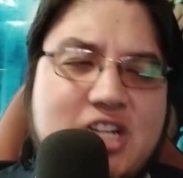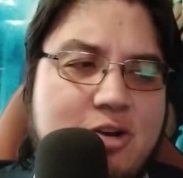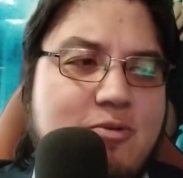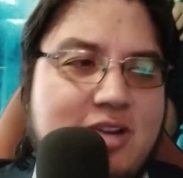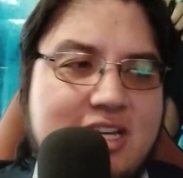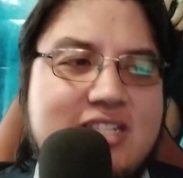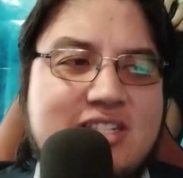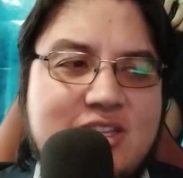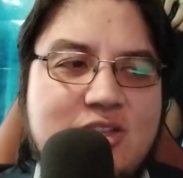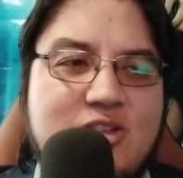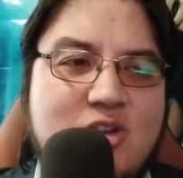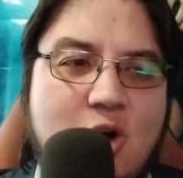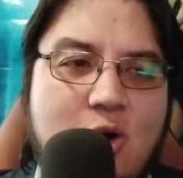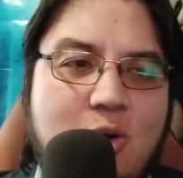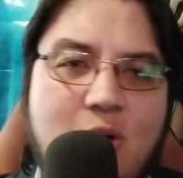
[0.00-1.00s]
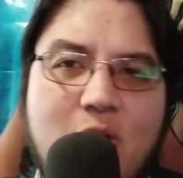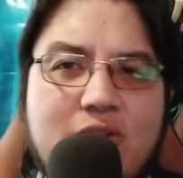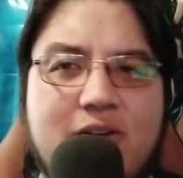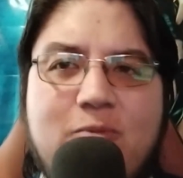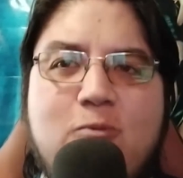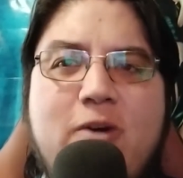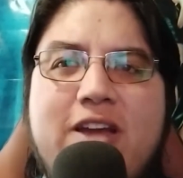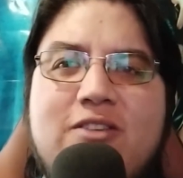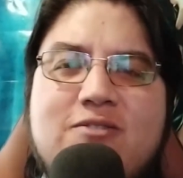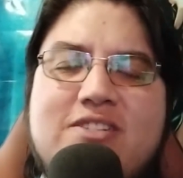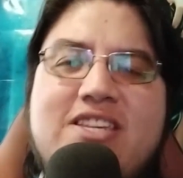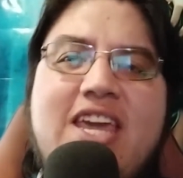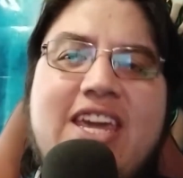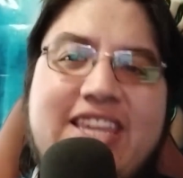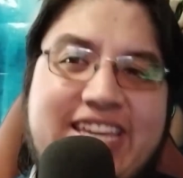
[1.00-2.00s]
There is no other way to
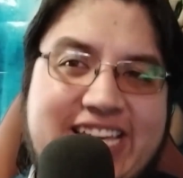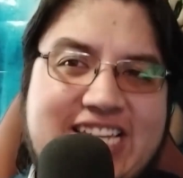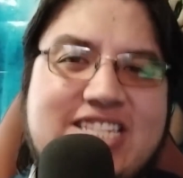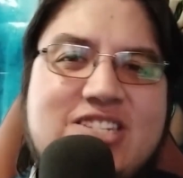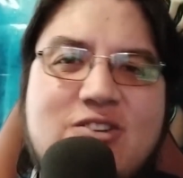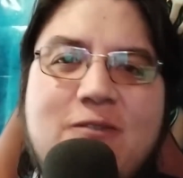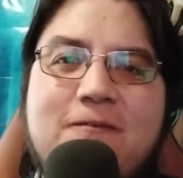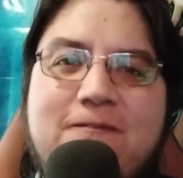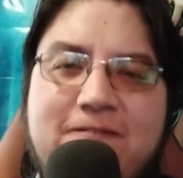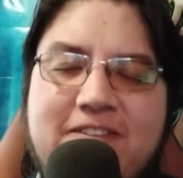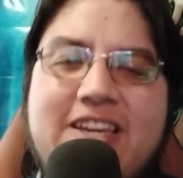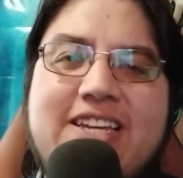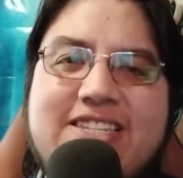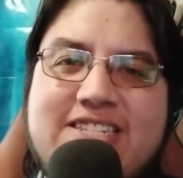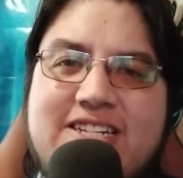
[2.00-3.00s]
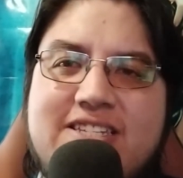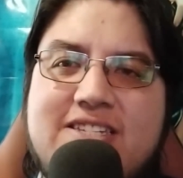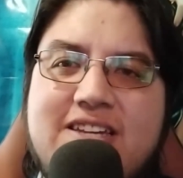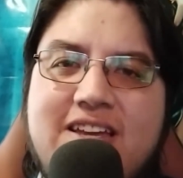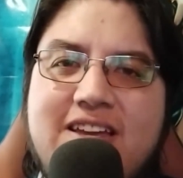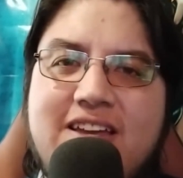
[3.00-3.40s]
say it. He's conflicted.